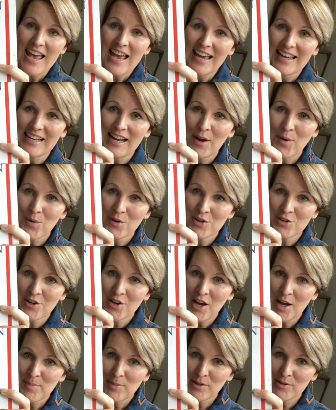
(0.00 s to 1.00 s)
and I ordered a
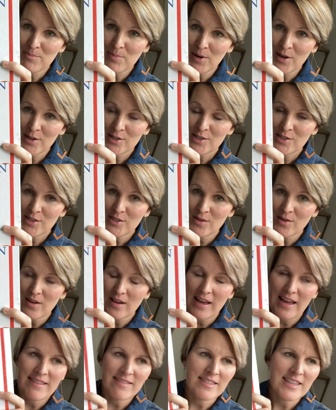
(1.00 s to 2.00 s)
couple of books.
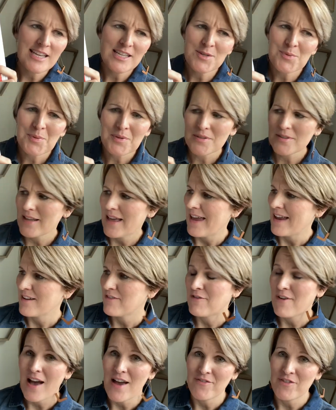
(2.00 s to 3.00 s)
And these were like
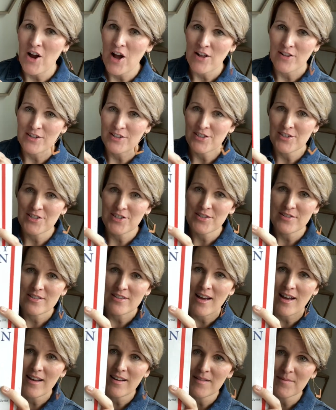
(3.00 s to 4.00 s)
$5
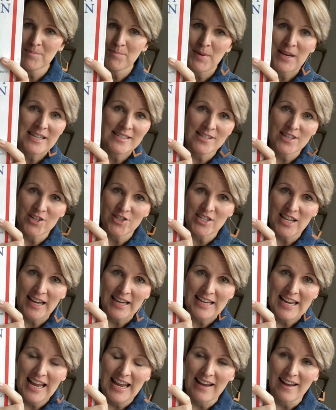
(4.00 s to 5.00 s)
um, because they're
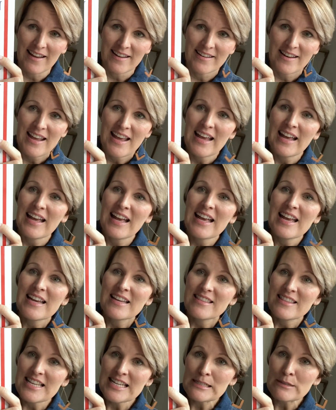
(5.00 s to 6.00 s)
secondhand.
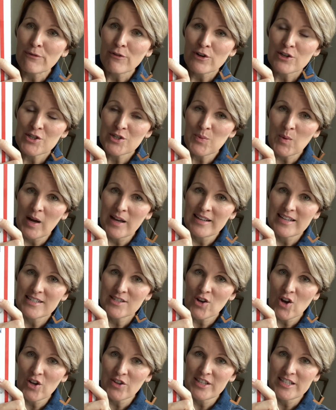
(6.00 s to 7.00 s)
This first one is
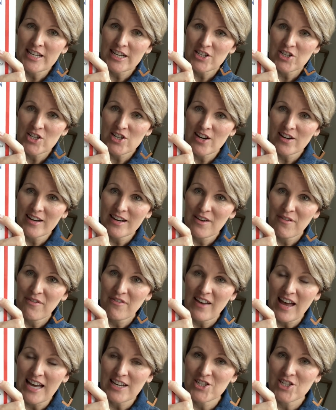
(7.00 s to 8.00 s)
called The Dictionary of
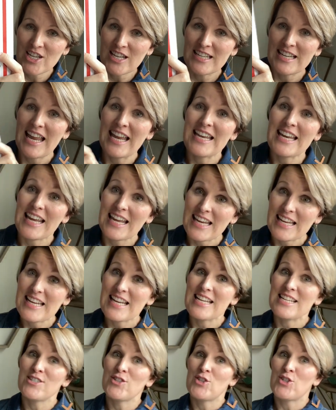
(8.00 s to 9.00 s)
Fashion, and it
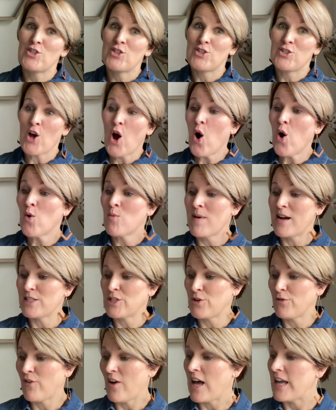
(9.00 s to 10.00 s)
is so
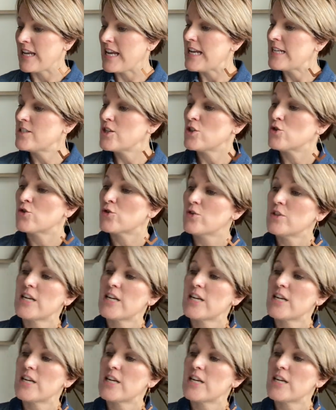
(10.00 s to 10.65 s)
much fun. It's a true